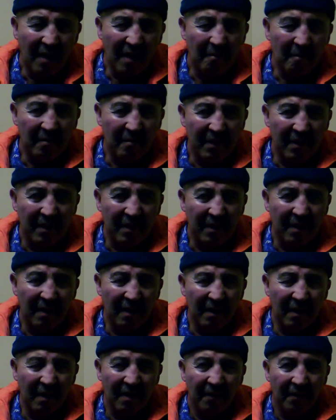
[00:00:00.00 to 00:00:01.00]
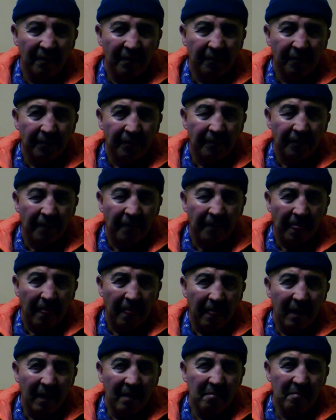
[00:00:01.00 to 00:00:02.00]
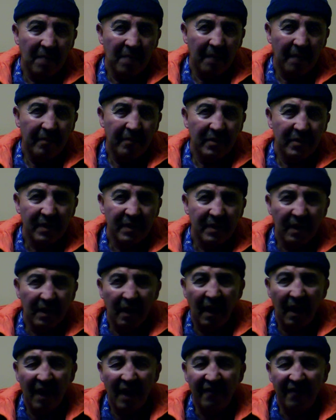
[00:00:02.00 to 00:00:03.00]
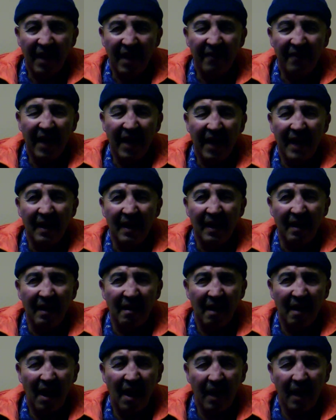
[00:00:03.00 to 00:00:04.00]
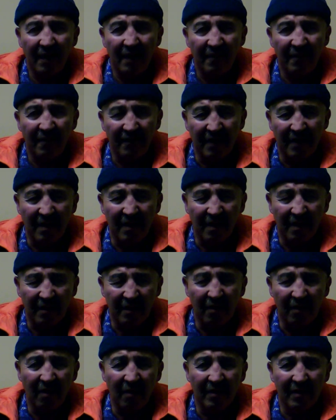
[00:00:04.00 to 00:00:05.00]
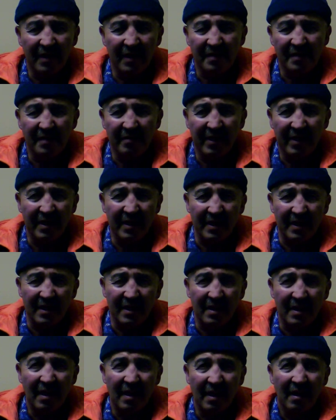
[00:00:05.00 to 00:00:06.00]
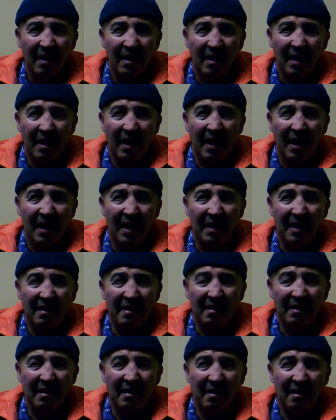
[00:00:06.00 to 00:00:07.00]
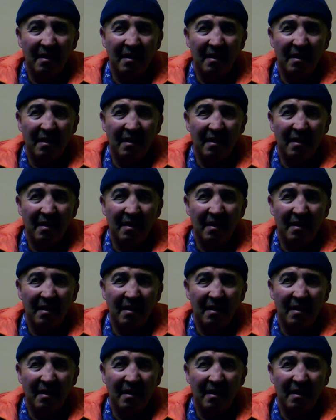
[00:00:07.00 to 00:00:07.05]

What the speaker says: But in my personal life, I've had a lot of occult experiences, and